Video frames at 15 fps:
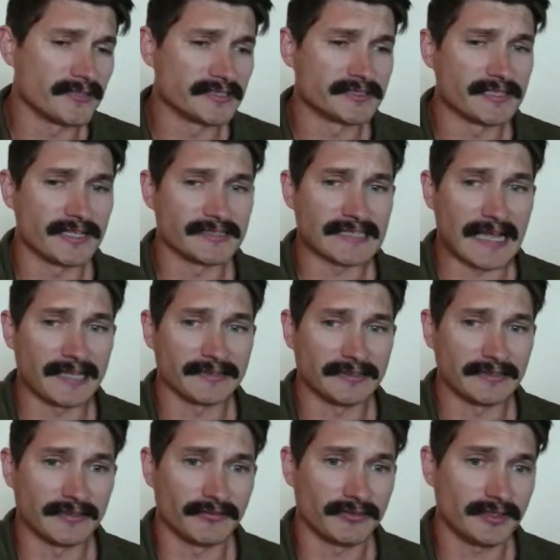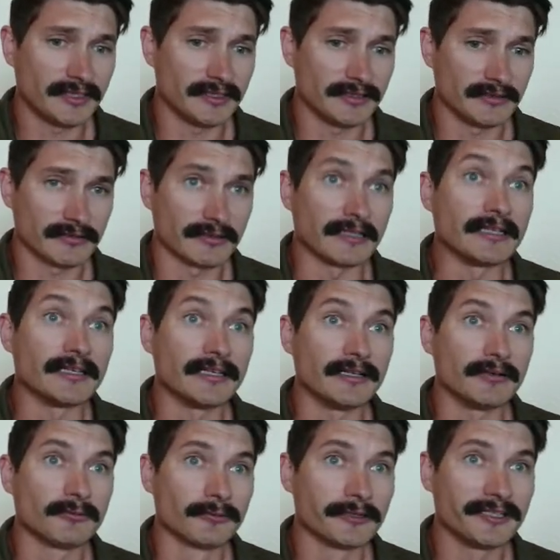These days, I live here
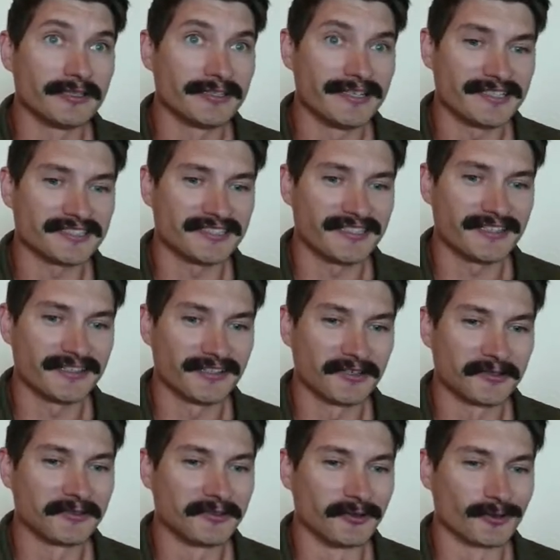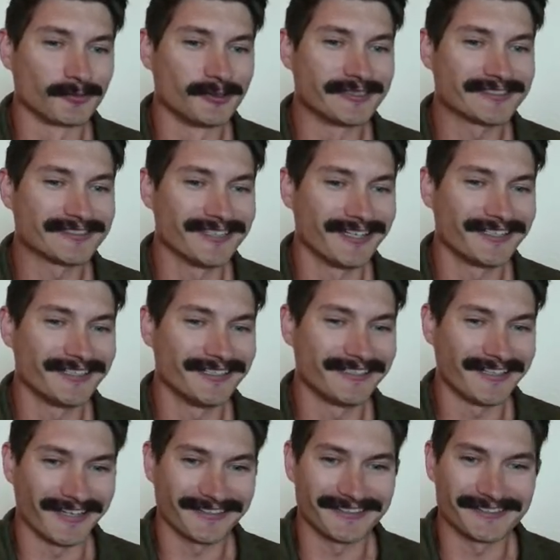in Rio de Janeiro, normally sunny,
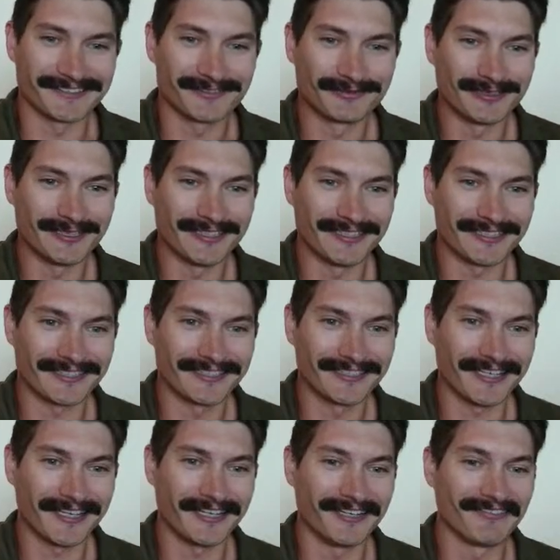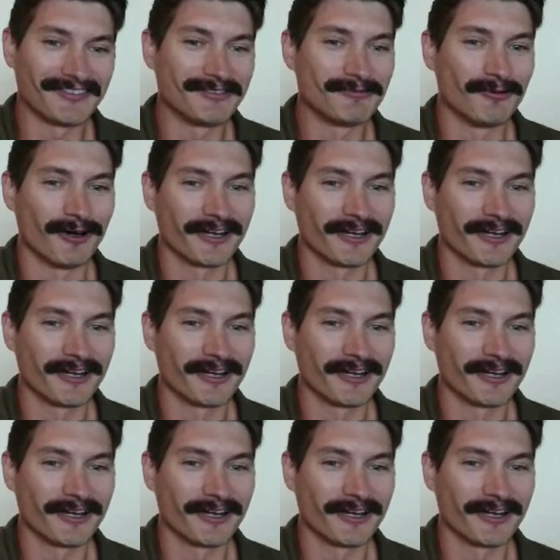not this week. And if you